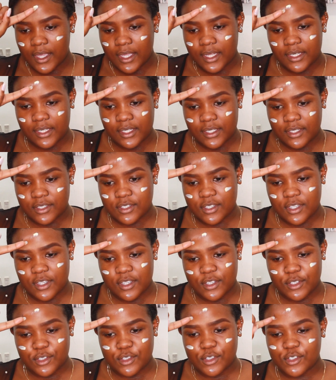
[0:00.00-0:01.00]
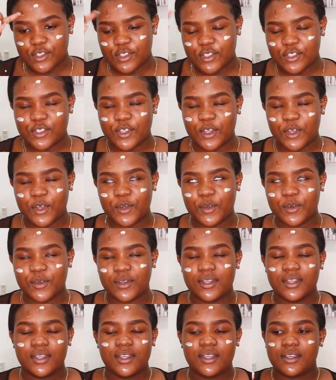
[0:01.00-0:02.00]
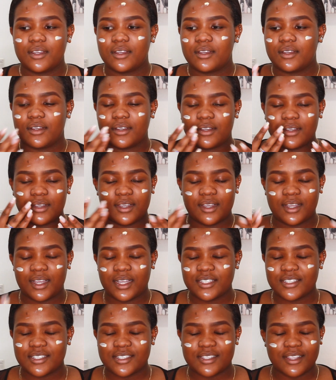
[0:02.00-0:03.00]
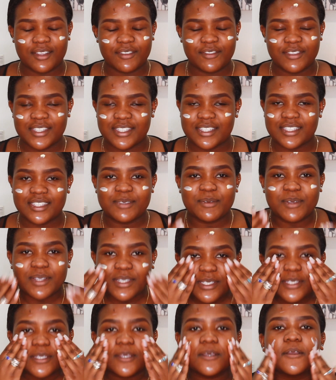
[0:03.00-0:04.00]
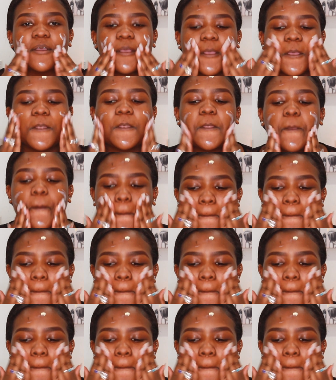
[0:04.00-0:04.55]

and it's so I just love this. It smells so good.